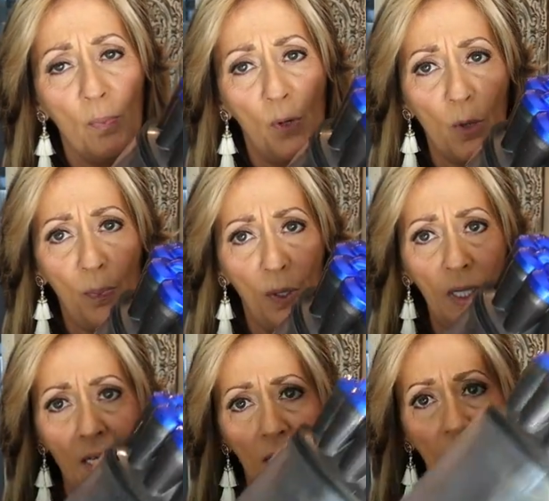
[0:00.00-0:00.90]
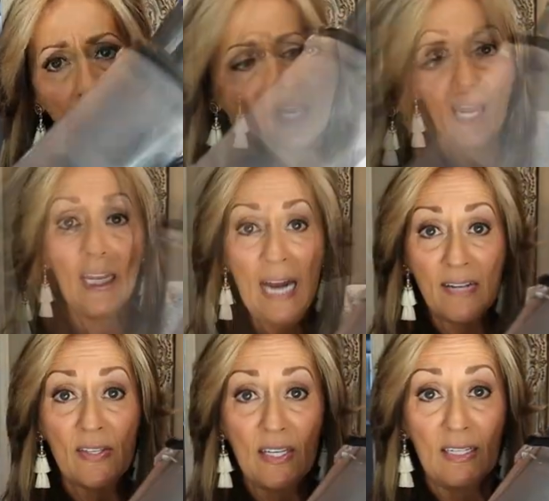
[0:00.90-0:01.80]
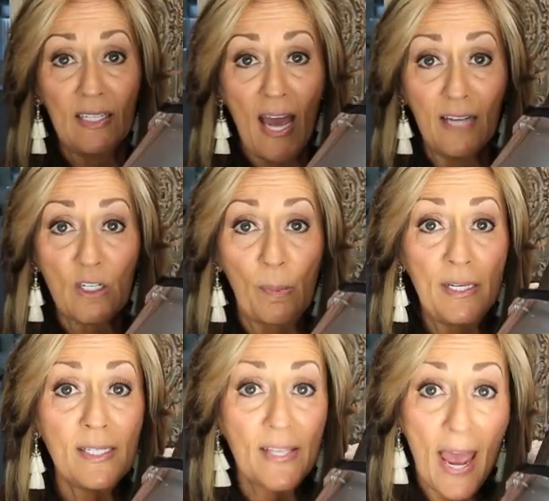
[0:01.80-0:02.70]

purple. It has the attachments